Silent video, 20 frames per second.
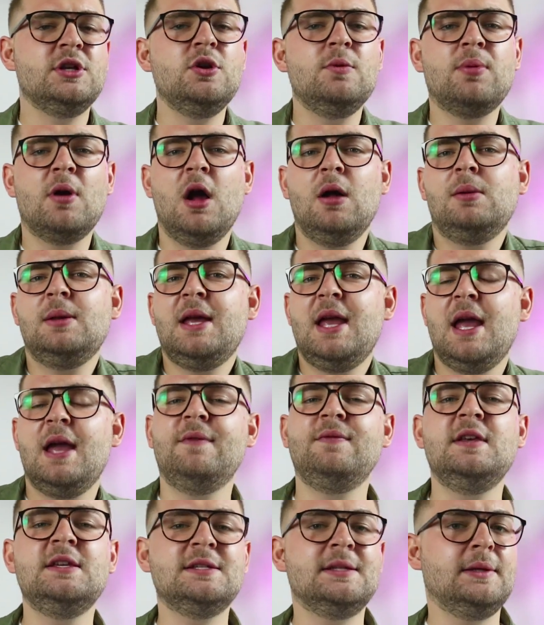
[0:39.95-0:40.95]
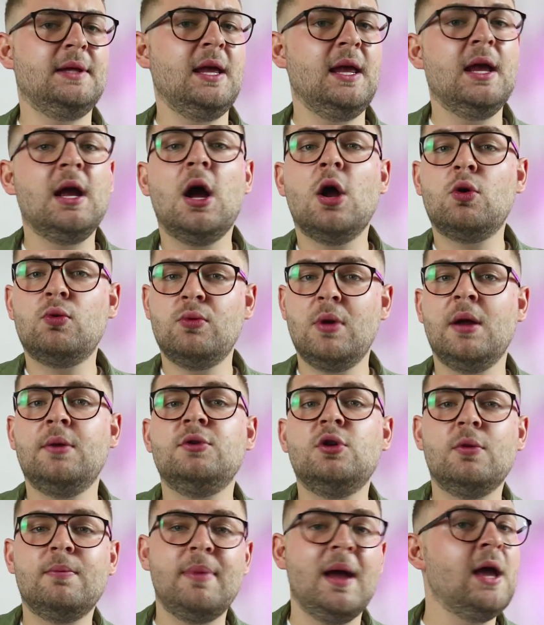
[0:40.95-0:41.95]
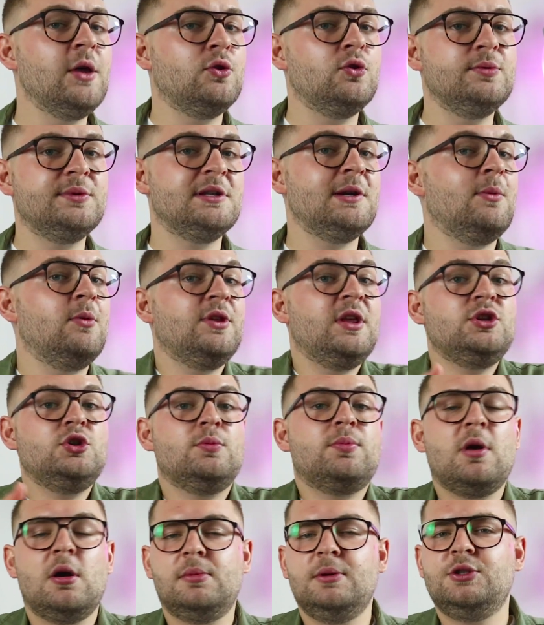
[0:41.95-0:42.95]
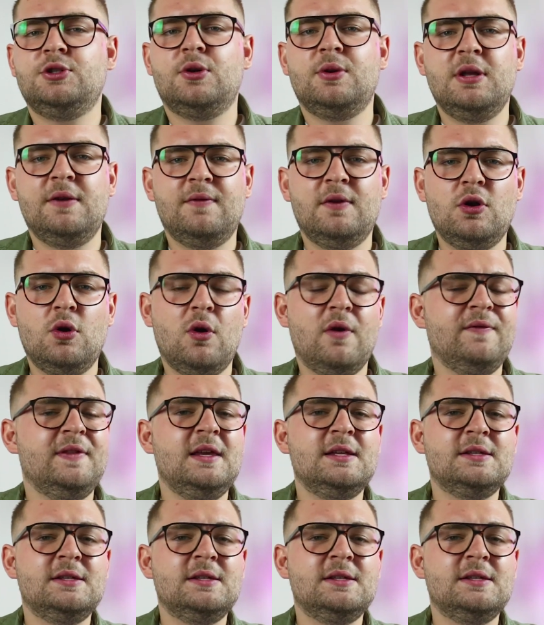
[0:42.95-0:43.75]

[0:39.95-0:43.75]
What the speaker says: Now, you probably have these laying around your bathroom somewhere that you probably don't even know of.